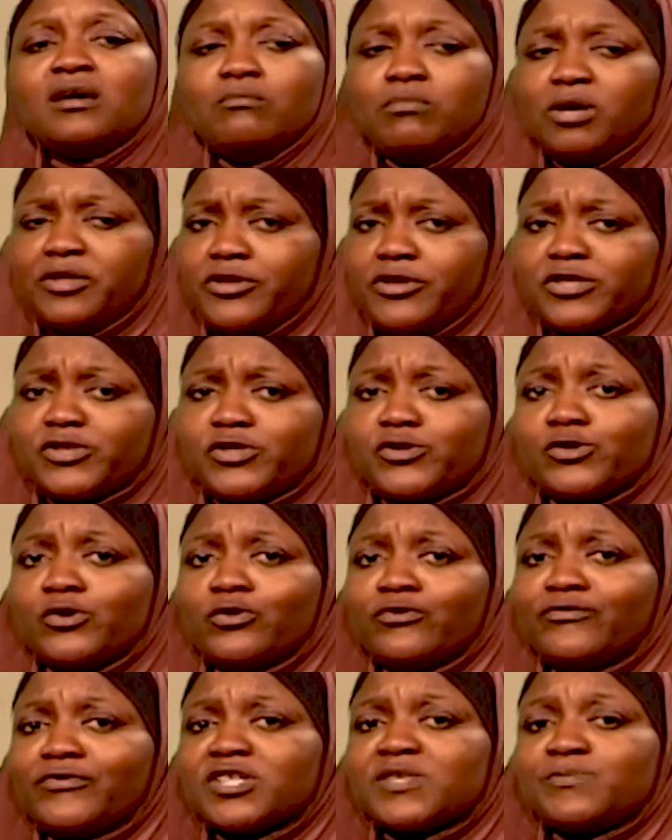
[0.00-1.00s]
But not
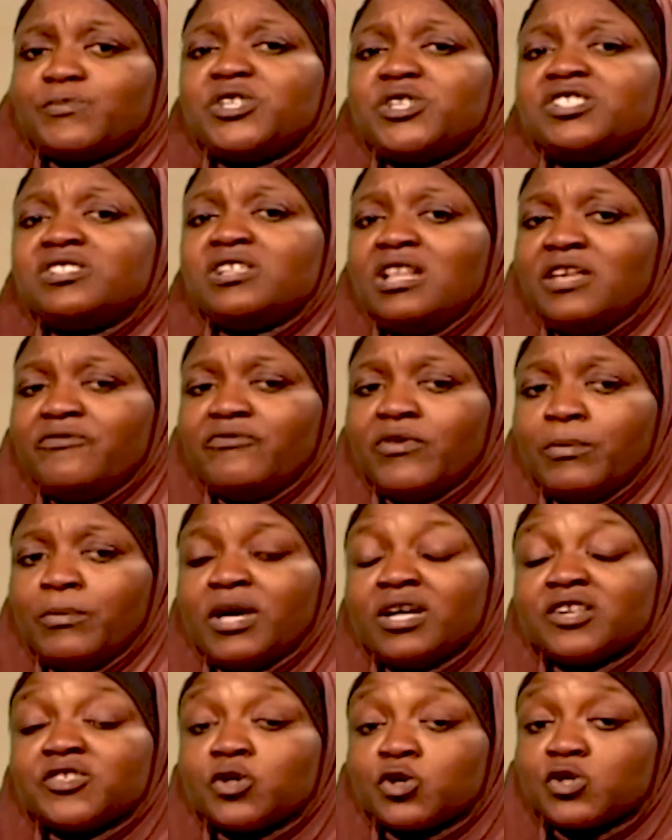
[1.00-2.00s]
so for speech delivery,
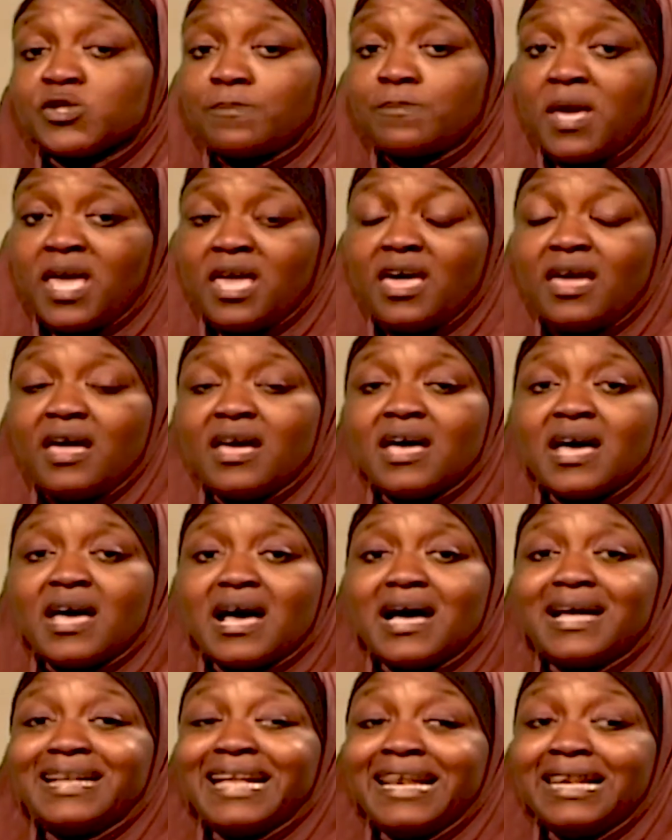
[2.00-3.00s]
because you're speaking
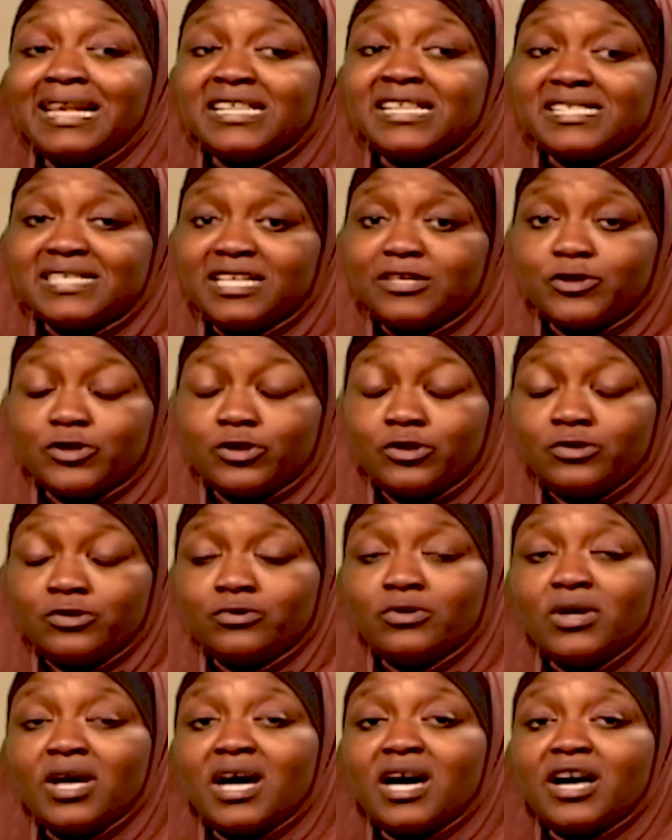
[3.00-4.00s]
and they're listening to
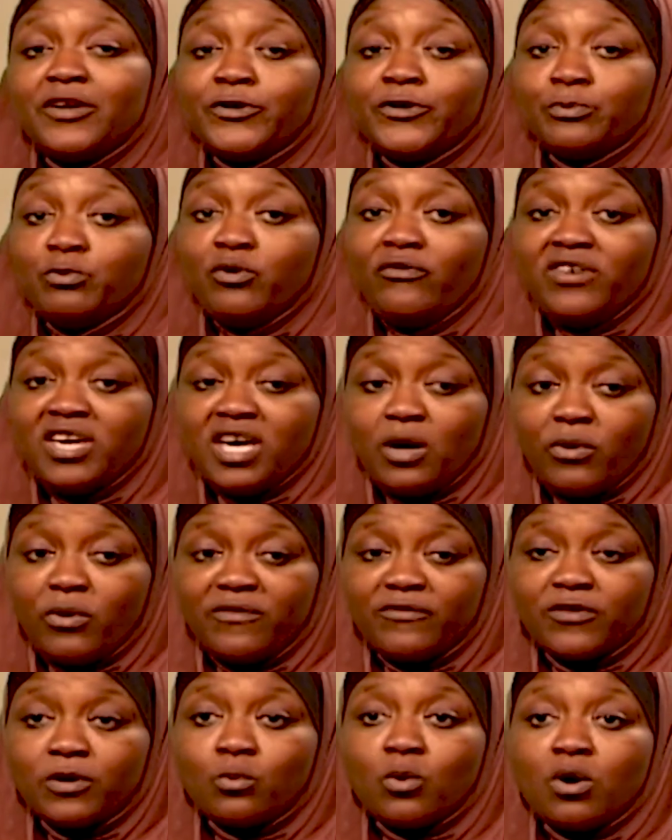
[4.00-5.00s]
you and you're moving away
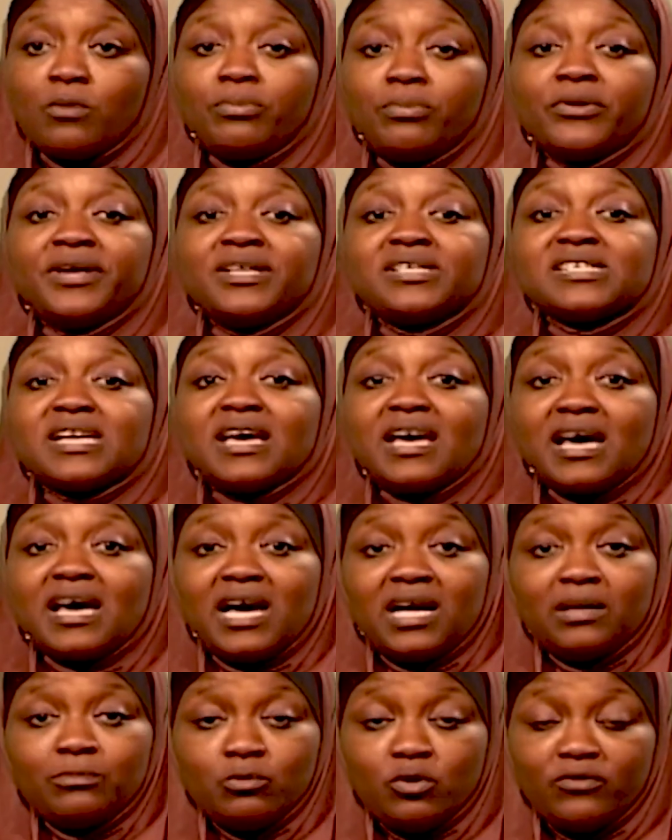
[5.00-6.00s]
from one point
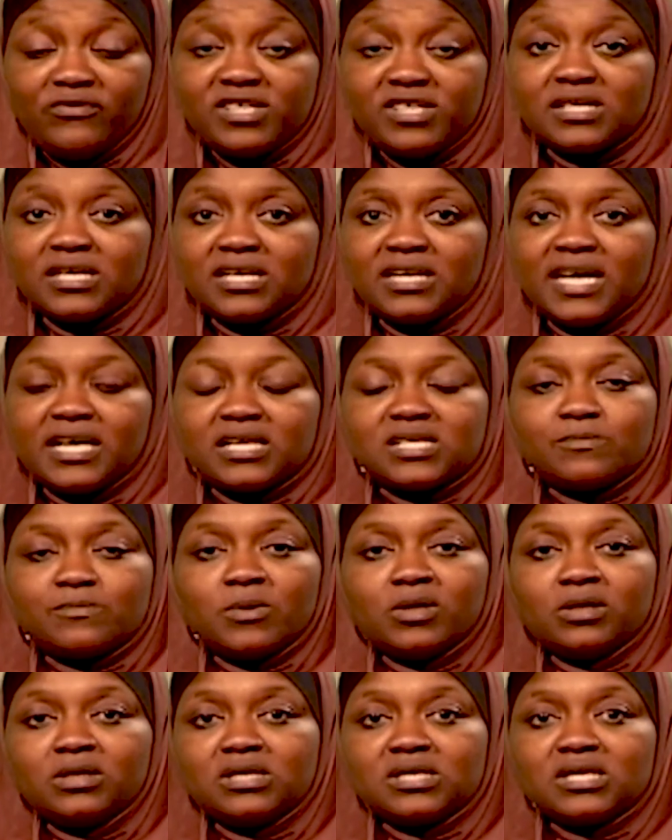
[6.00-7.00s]
and moving to the next
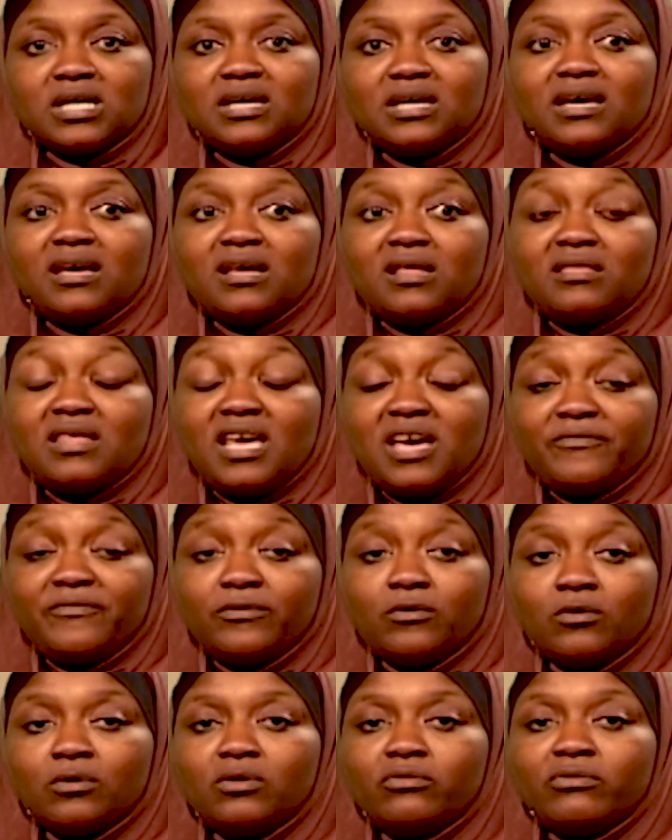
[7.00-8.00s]
point.
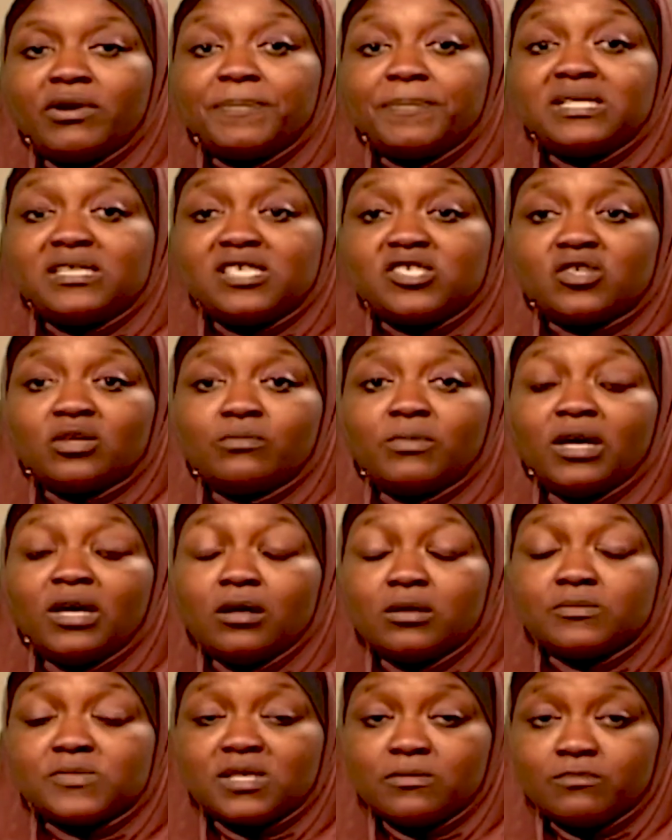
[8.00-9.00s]
Therefore, repetition
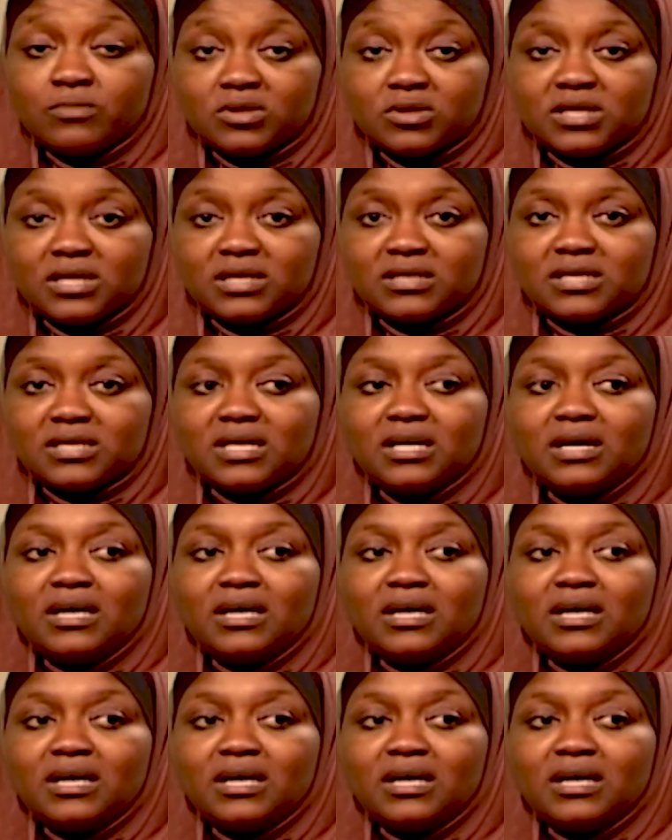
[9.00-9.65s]
becomes important.